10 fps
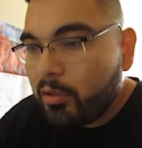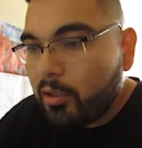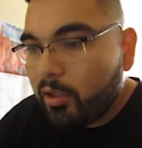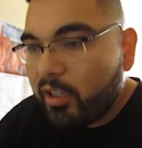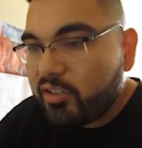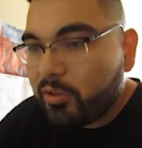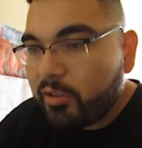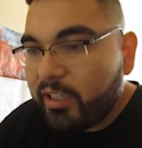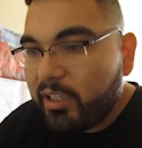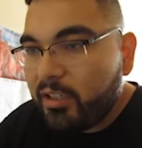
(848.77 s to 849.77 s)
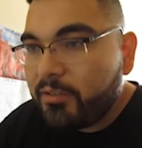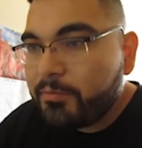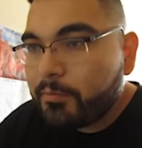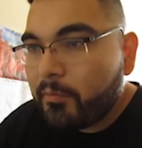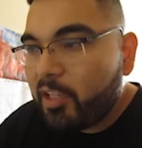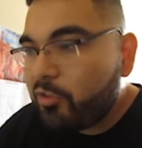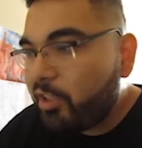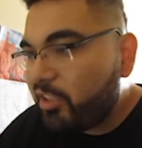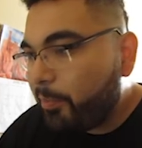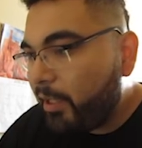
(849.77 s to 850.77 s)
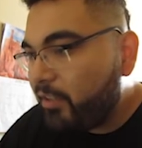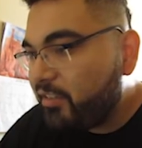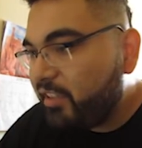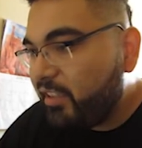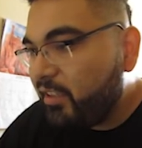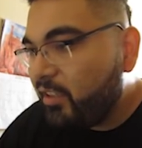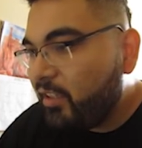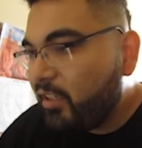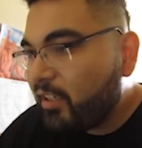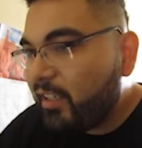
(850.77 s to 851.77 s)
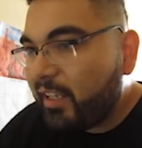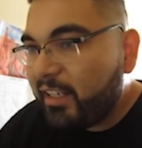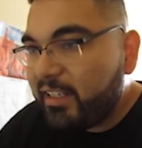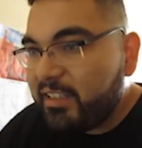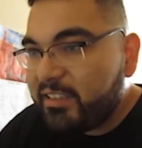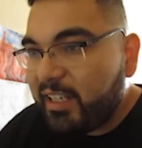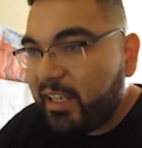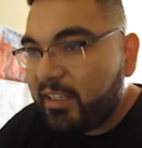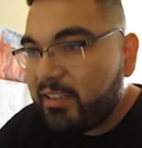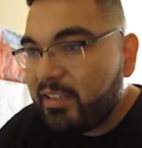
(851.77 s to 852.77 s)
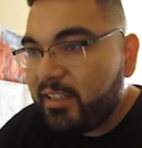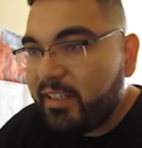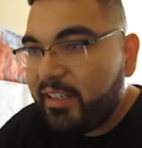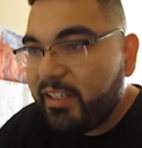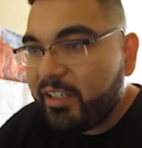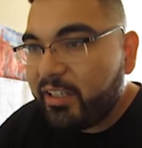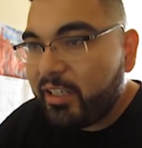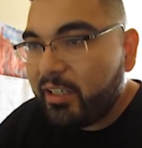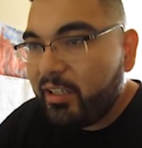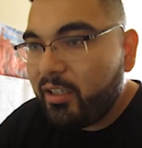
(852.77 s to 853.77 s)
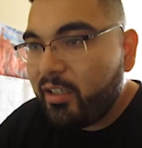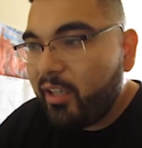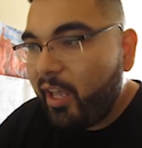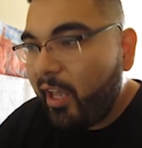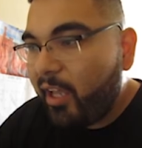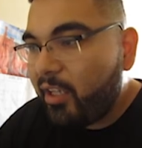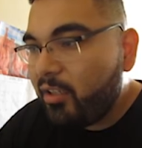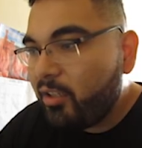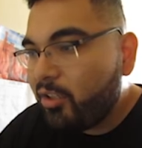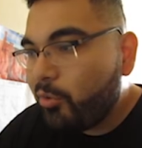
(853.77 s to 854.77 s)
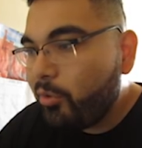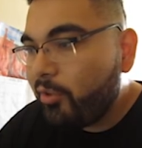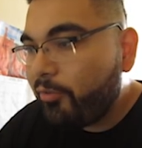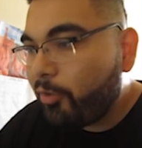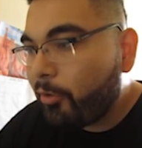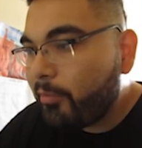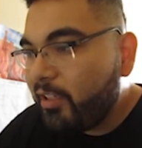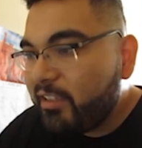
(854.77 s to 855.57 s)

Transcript: Okay, so there, transparency, click on the design, linear art, and uniform.